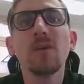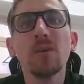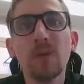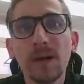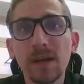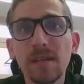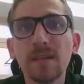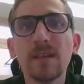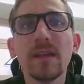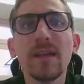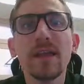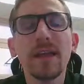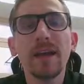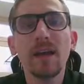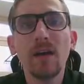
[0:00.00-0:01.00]
Well,
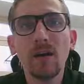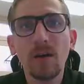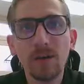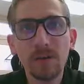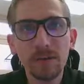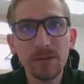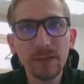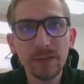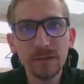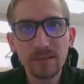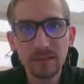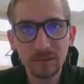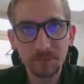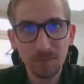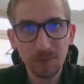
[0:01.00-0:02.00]
all you can
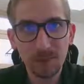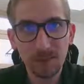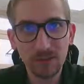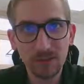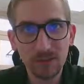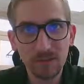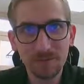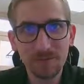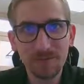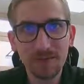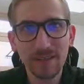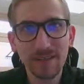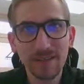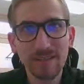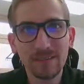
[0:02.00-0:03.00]
simply do is
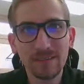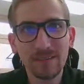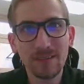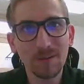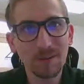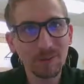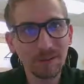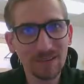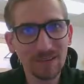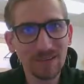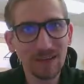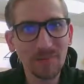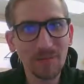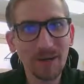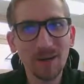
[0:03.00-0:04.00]
come up here to the top
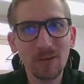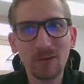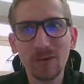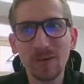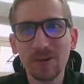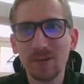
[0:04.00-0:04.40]
right corner.